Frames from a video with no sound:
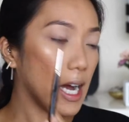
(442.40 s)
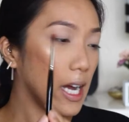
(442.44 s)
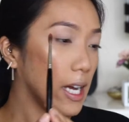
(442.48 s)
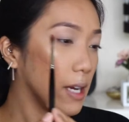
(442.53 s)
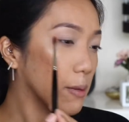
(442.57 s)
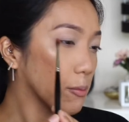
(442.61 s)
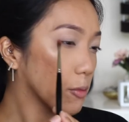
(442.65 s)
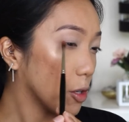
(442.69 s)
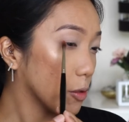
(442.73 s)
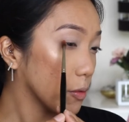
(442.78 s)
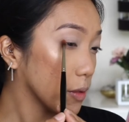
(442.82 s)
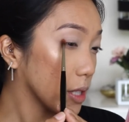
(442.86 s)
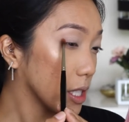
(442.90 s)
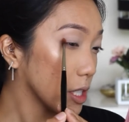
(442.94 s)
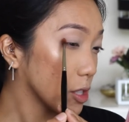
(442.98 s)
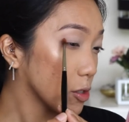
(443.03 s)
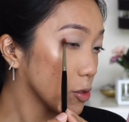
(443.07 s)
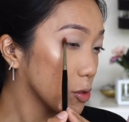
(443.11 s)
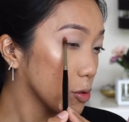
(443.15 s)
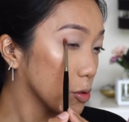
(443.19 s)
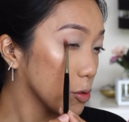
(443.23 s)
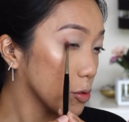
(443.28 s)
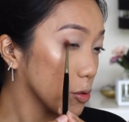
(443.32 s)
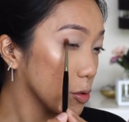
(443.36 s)
I am
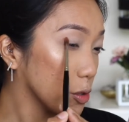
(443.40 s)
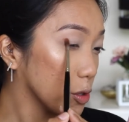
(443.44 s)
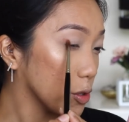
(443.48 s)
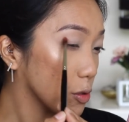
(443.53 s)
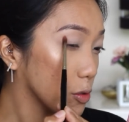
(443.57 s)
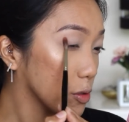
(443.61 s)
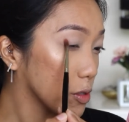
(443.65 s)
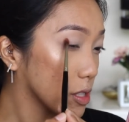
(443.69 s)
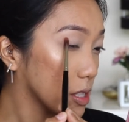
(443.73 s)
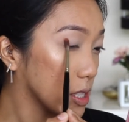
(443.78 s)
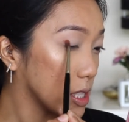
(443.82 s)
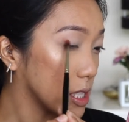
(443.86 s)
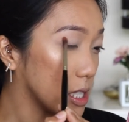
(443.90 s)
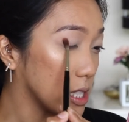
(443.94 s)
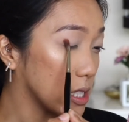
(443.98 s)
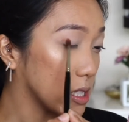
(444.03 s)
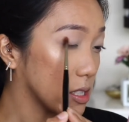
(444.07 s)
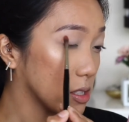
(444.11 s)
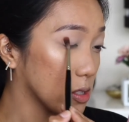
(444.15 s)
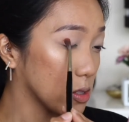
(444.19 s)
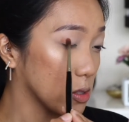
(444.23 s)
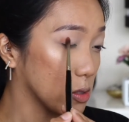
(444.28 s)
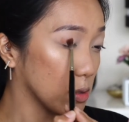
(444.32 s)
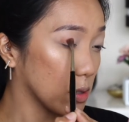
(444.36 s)
going to use
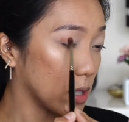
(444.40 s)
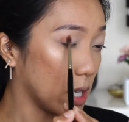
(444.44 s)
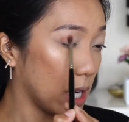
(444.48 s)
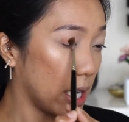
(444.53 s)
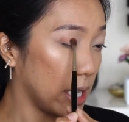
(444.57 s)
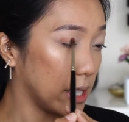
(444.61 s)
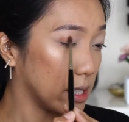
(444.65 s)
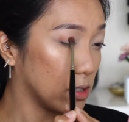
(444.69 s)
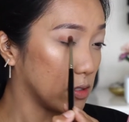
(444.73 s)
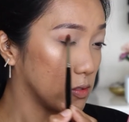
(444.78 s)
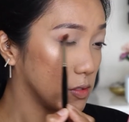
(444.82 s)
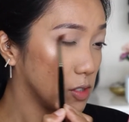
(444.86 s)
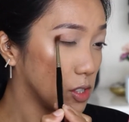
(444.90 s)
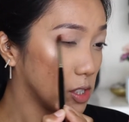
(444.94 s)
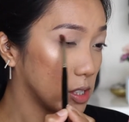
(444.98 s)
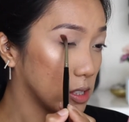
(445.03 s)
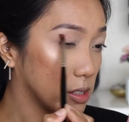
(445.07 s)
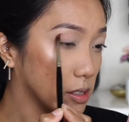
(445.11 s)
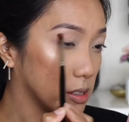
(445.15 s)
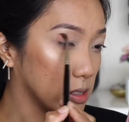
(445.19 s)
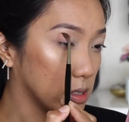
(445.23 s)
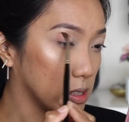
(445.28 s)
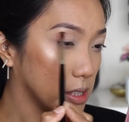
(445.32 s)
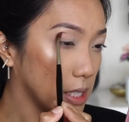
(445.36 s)
this to kind of
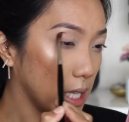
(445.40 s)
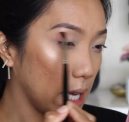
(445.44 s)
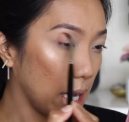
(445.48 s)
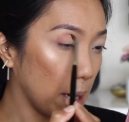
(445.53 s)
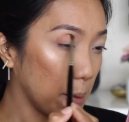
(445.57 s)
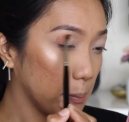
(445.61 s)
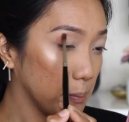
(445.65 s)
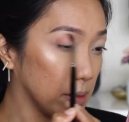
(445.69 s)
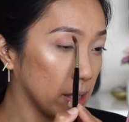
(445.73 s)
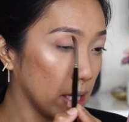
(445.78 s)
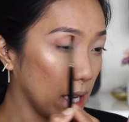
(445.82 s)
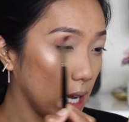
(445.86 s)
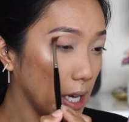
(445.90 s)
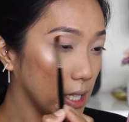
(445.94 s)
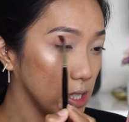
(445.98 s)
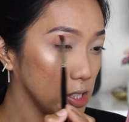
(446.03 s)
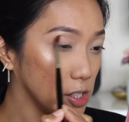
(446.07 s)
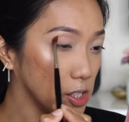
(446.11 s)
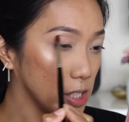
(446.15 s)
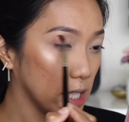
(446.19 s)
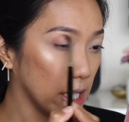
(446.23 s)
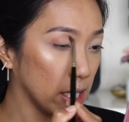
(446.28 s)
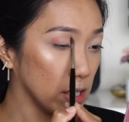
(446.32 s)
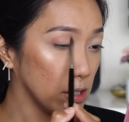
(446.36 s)
just tap the
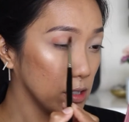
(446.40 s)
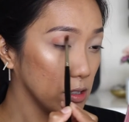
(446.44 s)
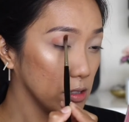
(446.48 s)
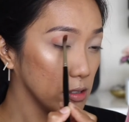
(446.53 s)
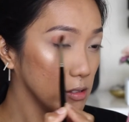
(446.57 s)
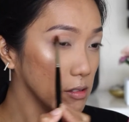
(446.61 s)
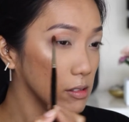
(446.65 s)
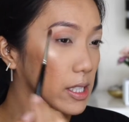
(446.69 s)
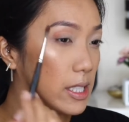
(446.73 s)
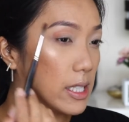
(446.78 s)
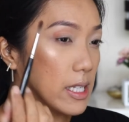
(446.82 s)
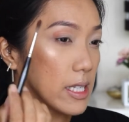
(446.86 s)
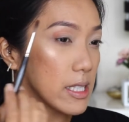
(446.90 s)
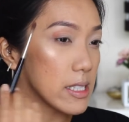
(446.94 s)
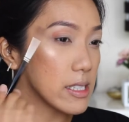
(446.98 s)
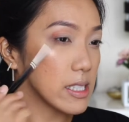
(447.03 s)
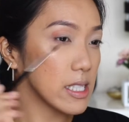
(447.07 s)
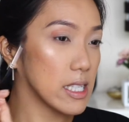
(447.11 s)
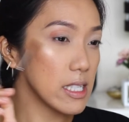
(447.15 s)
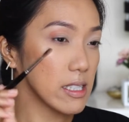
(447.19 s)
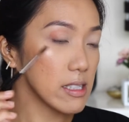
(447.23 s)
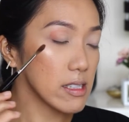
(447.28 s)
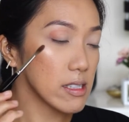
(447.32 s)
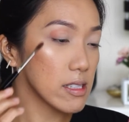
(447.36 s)
eyeshadow.
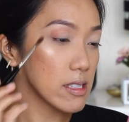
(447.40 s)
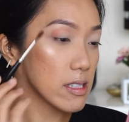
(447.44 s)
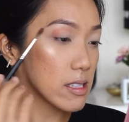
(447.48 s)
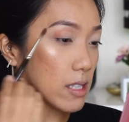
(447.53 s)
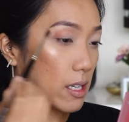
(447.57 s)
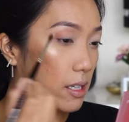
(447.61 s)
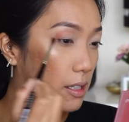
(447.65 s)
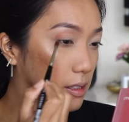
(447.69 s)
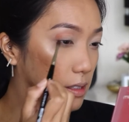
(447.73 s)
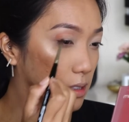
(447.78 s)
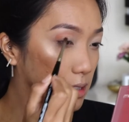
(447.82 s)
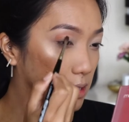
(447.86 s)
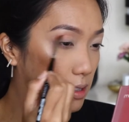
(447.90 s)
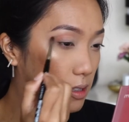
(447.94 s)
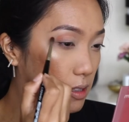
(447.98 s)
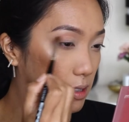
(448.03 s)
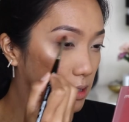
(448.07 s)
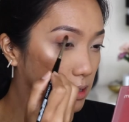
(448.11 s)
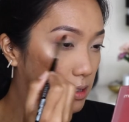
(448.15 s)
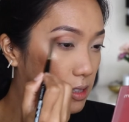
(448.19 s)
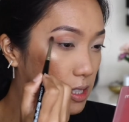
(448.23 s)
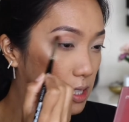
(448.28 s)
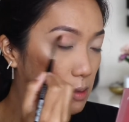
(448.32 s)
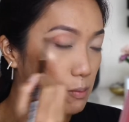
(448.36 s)
Since
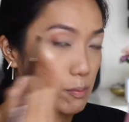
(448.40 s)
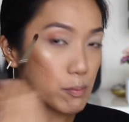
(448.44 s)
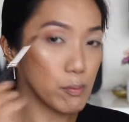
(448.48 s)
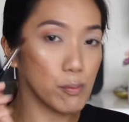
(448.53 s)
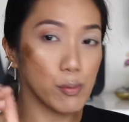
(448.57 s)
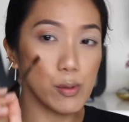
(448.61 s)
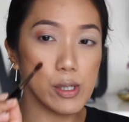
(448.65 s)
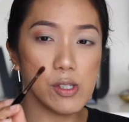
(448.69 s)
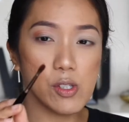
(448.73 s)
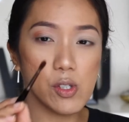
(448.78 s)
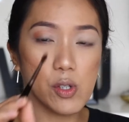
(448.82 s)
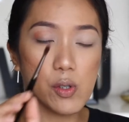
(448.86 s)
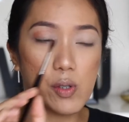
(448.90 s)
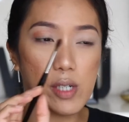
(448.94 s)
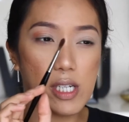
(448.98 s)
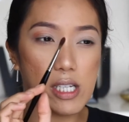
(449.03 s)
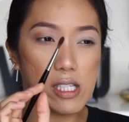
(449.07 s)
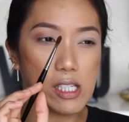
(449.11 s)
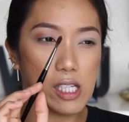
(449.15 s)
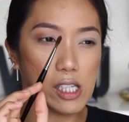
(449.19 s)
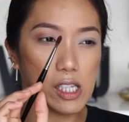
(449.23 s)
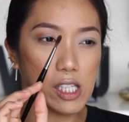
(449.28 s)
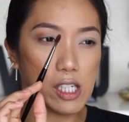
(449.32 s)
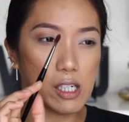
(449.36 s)
the bristle
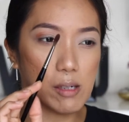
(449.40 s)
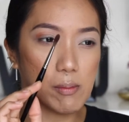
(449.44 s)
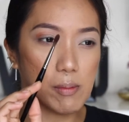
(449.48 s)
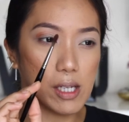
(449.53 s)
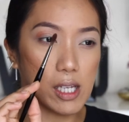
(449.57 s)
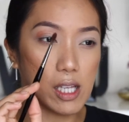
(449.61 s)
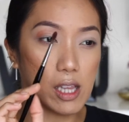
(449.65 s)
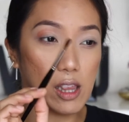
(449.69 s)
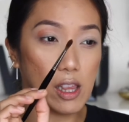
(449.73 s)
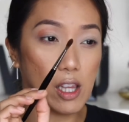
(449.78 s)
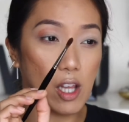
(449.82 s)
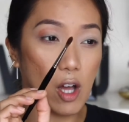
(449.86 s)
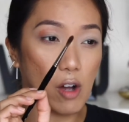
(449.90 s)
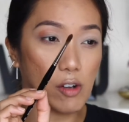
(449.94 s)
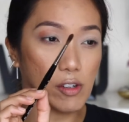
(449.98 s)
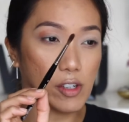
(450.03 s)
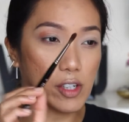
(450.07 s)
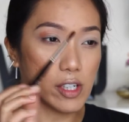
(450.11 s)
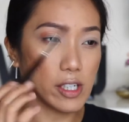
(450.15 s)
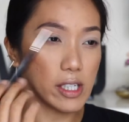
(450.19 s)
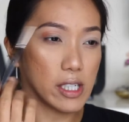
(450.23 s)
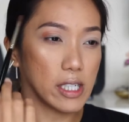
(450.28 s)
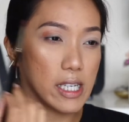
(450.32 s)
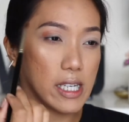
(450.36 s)
is a little bit
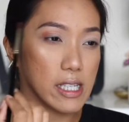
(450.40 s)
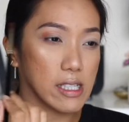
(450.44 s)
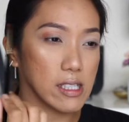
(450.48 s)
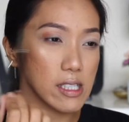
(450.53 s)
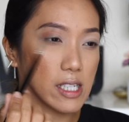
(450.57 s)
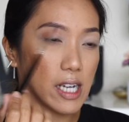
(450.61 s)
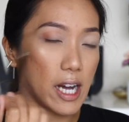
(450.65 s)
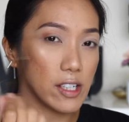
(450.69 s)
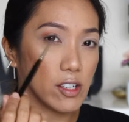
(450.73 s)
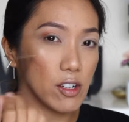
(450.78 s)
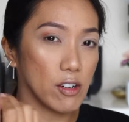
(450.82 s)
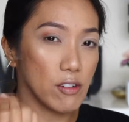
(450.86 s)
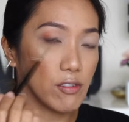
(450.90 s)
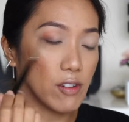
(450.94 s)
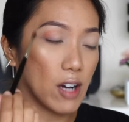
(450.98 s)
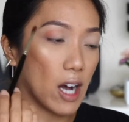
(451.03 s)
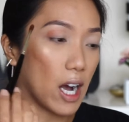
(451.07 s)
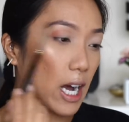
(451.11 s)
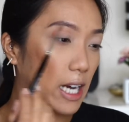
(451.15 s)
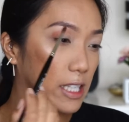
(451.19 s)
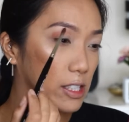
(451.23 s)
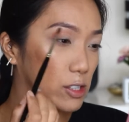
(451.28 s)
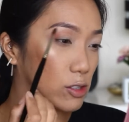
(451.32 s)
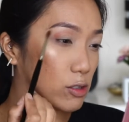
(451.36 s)
longer, it's kind of
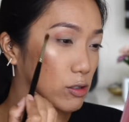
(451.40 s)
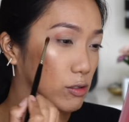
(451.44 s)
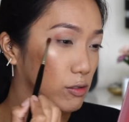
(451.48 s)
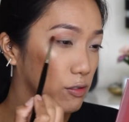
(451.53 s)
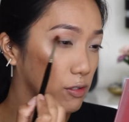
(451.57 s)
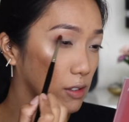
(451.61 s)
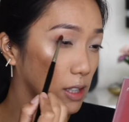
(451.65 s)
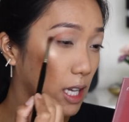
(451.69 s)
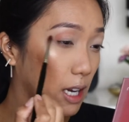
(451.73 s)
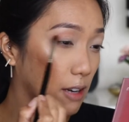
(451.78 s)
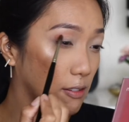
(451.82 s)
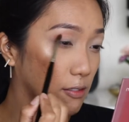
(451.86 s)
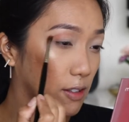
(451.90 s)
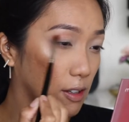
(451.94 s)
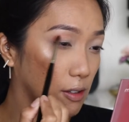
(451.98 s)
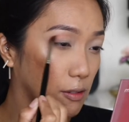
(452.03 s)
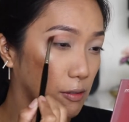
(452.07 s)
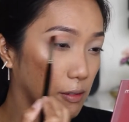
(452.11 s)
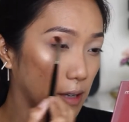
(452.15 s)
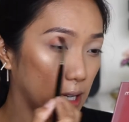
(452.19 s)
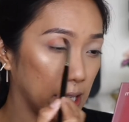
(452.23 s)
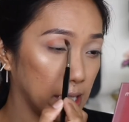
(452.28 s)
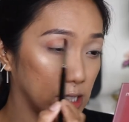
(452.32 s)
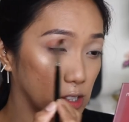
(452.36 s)
hard to fluff
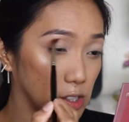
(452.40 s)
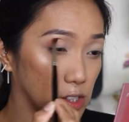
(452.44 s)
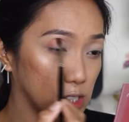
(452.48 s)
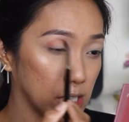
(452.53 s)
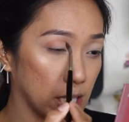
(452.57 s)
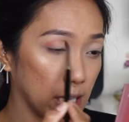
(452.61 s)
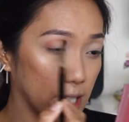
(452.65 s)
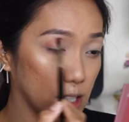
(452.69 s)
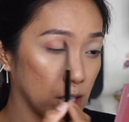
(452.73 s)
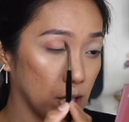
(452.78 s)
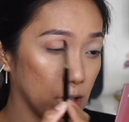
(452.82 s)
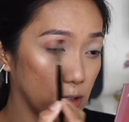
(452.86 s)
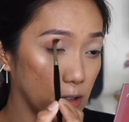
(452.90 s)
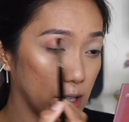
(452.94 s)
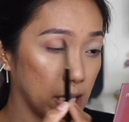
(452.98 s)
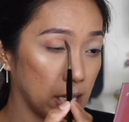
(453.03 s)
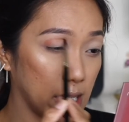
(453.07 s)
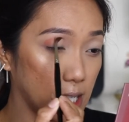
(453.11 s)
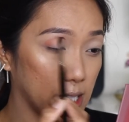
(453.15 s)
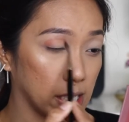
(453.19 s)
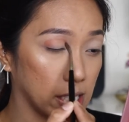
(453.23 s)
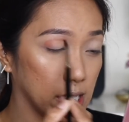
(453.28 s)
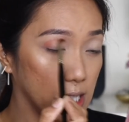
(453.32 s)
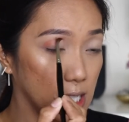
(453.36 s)
away the shadow
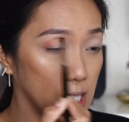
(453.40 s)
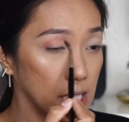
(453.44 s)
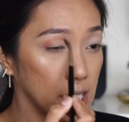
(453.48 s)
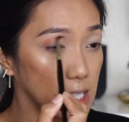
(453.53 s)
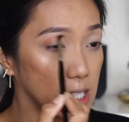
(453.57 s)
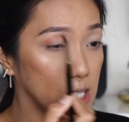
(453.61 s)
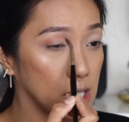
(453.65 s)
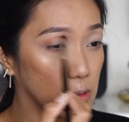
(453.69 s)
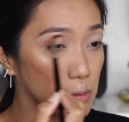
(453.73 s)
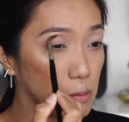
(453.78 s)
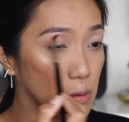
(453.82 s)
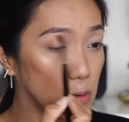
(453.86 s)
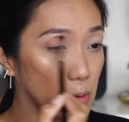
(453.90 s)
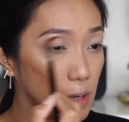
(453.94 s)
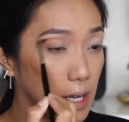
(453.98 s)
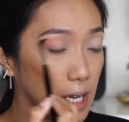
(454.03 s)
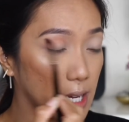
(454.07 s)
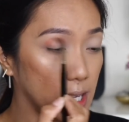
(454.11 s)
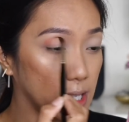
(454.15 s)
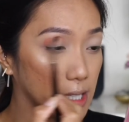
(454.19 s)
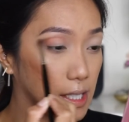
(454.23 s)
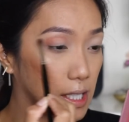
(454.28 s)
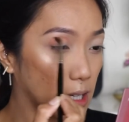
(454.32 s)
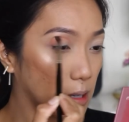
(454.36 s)
and it will
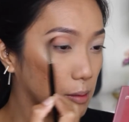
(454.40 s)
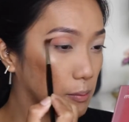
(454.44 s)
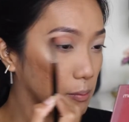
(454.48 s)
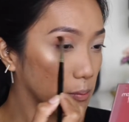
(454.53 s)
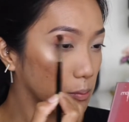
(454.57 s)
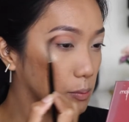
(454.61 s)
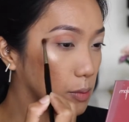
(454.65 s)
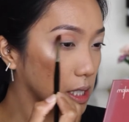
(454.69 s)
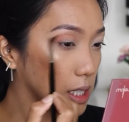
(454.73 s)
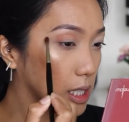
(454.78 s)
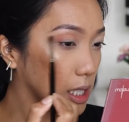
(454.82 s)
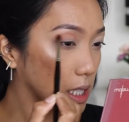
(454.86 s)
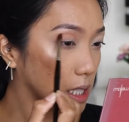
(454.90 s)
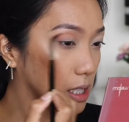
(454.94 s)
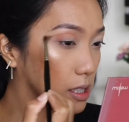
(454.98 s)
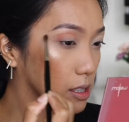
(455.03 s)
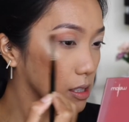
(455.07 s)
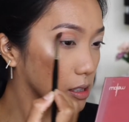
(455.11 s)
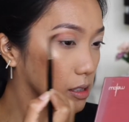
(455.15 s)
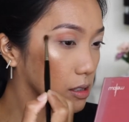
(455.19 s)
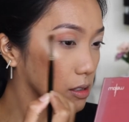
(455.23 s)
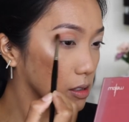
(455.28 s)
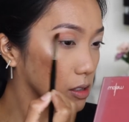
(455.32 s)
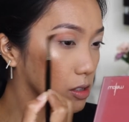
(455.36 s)
end up
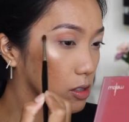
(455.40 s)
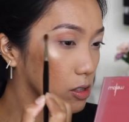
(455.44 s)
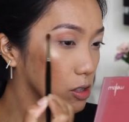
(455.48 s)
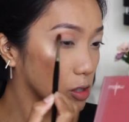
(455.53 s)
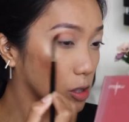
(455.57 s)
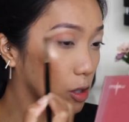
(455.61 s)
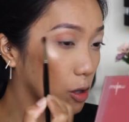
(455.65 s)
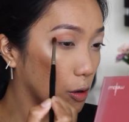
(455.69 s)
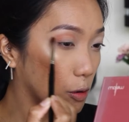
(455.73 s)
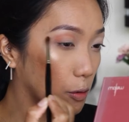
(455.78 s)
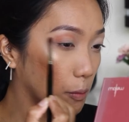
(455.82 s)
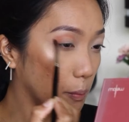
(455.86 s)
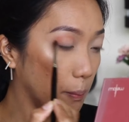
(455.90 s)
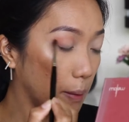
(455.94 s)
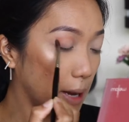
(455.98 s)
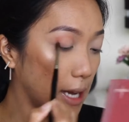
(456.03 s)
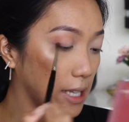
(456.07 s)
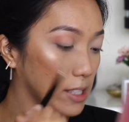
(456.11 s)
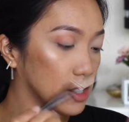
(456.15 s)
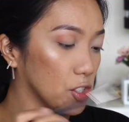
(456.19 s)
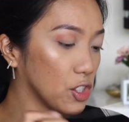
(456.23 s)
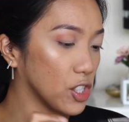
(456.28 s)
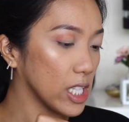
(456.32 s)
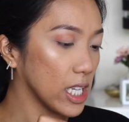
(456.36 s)
being so
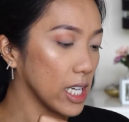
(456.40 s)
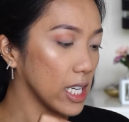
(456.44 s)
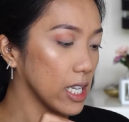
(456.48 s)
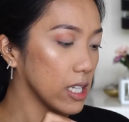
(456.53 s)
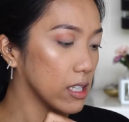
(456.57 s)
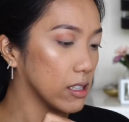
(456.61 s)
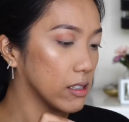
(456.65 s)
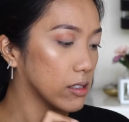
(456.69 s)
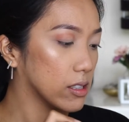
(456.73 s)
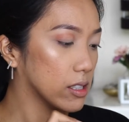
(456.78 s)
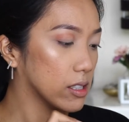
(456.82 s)
patchy.